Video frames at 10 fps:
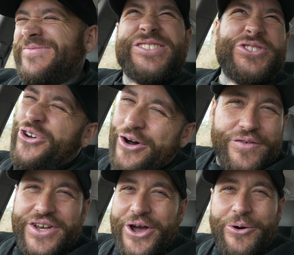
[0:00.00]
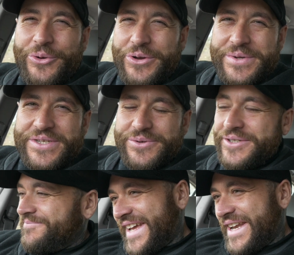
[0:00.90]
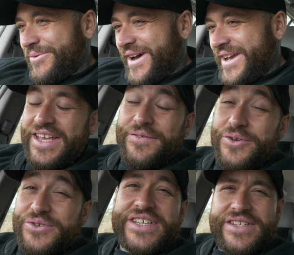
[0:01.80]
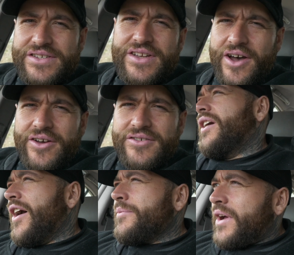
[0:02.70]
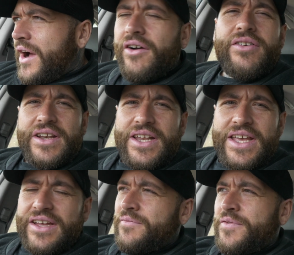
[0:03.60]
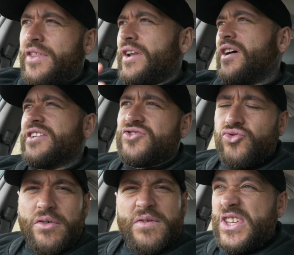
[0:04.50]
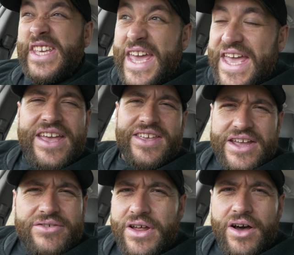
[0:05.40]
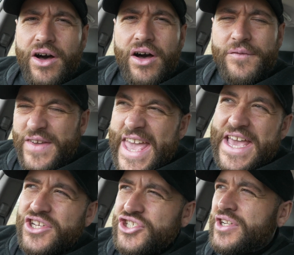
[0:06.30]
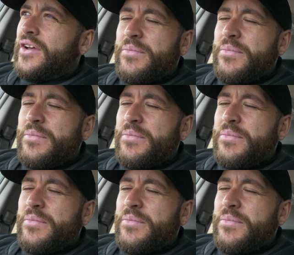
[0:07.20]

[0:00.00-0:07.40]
Not a video I want to be doing. Anyway, if you didn't know, I'm currently, and for the last sort of year and a half-ish,